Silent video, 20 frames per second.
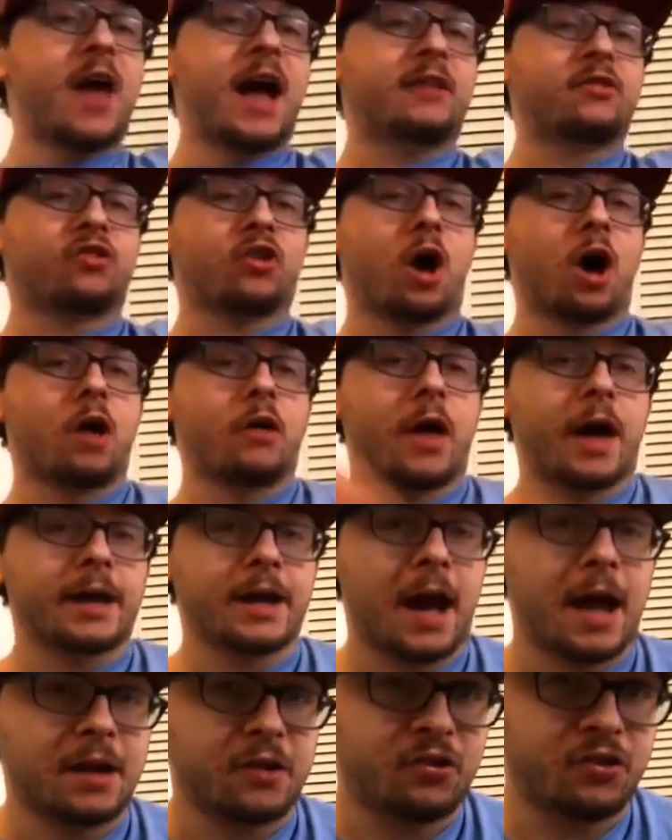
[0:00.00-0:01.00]
That's all I
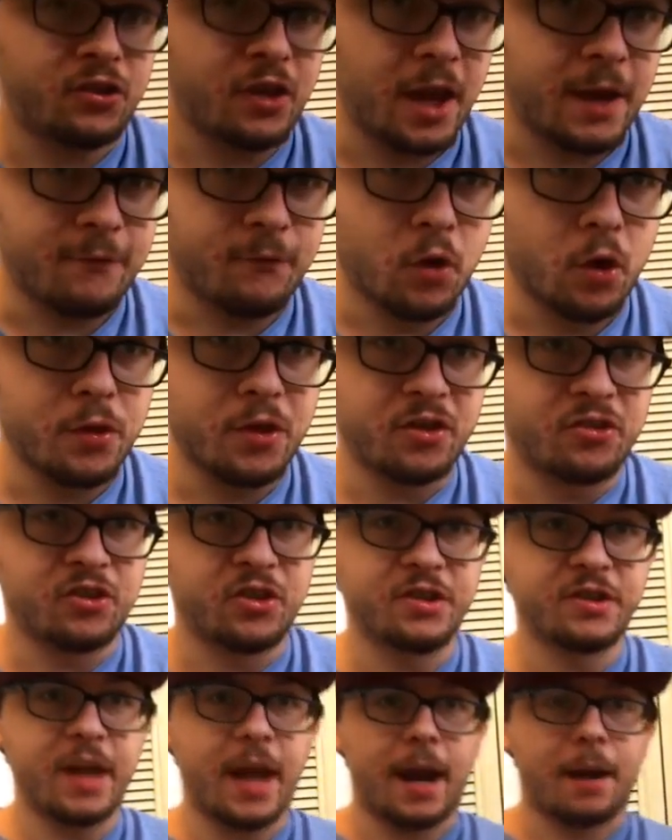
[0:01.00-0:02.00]
gotta say for this
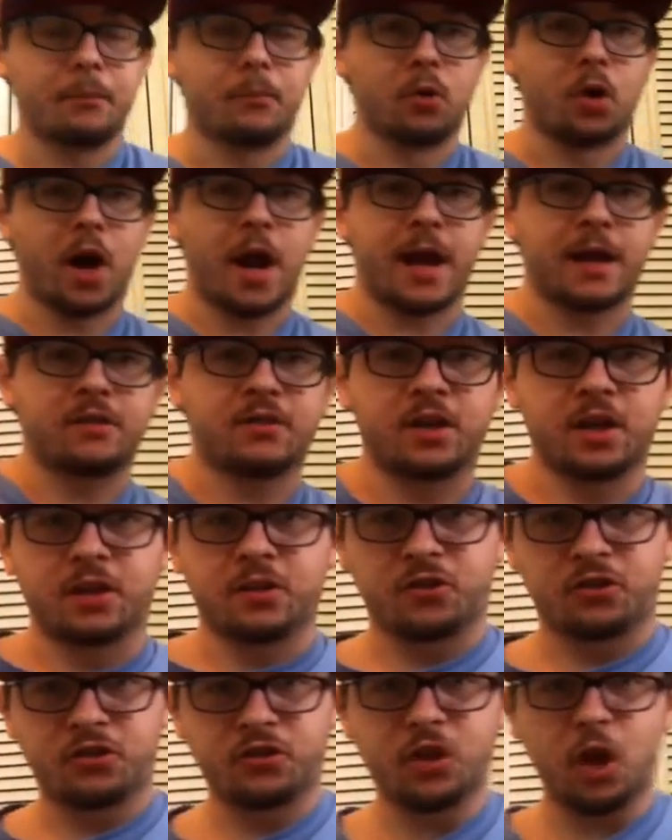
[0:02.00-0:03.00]
damn rant,
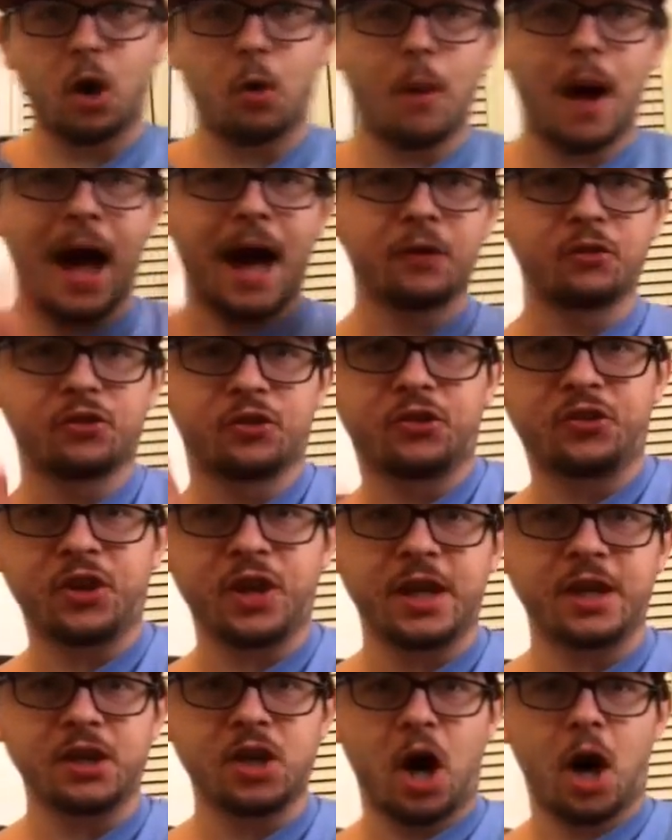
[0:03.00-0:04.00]
so I'll
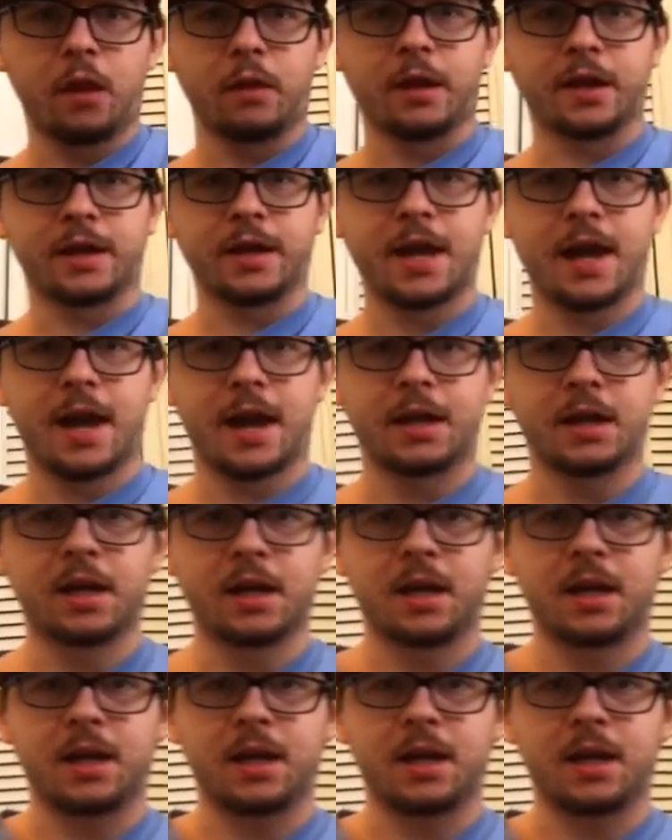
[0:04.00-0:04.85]
see y'all again